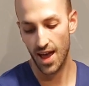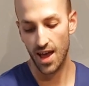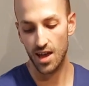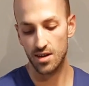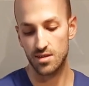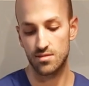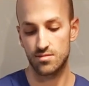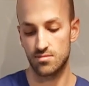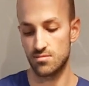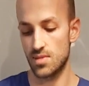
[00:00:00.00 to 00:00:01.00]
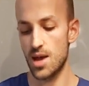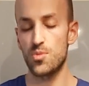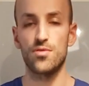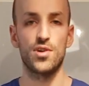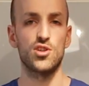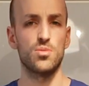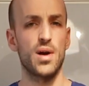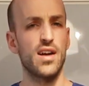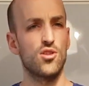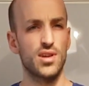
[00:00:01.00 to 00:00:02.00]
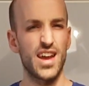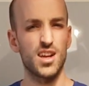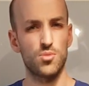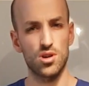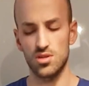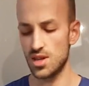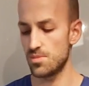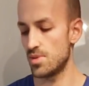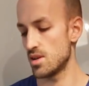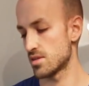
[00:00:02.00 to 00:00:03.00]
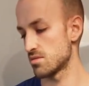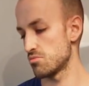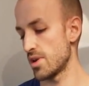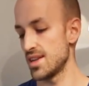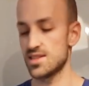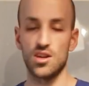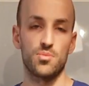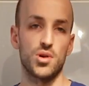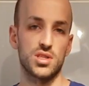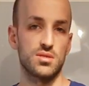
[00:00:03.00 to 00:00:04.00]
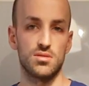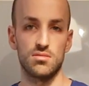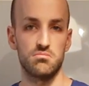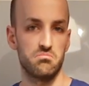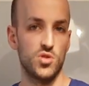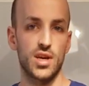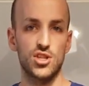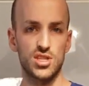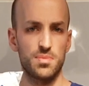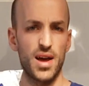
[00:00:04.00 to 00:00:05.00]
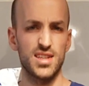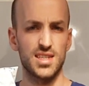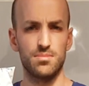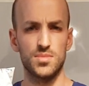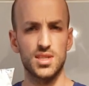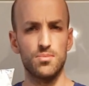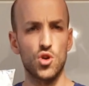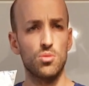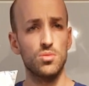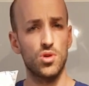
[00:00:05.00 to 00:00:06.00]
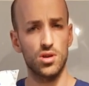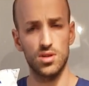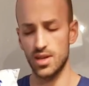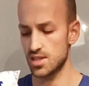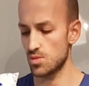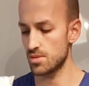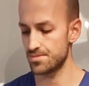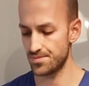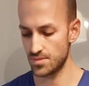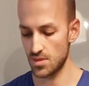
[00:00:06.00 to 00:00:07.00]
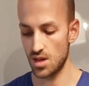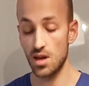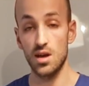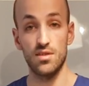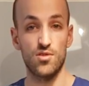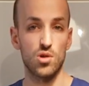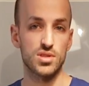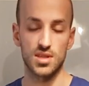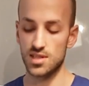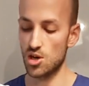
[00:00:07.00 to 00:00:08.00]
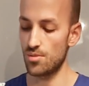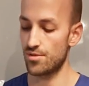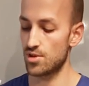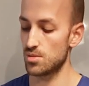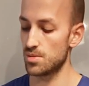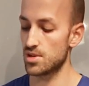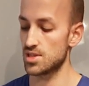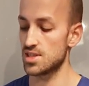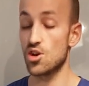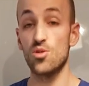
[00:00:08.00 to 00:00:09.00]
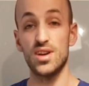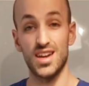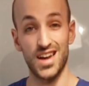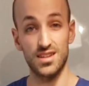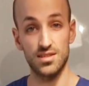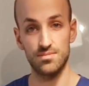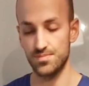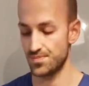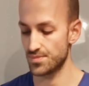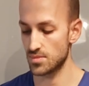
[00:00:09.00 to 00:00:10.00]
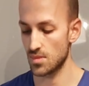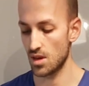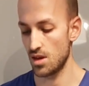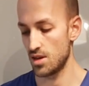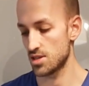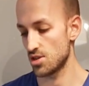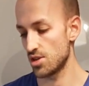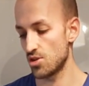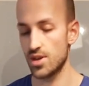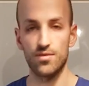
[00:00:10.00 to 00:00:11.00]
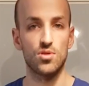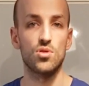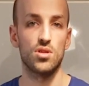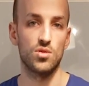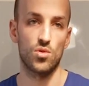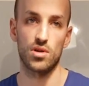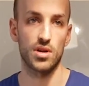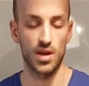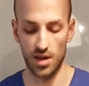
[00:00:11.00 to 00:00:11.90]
And I prefer to buy organic broccoli, but when it's not possible, you can just buy some normal broccoli as well. Frozen is comfortable because it's already cut, so you don't have to do all the work.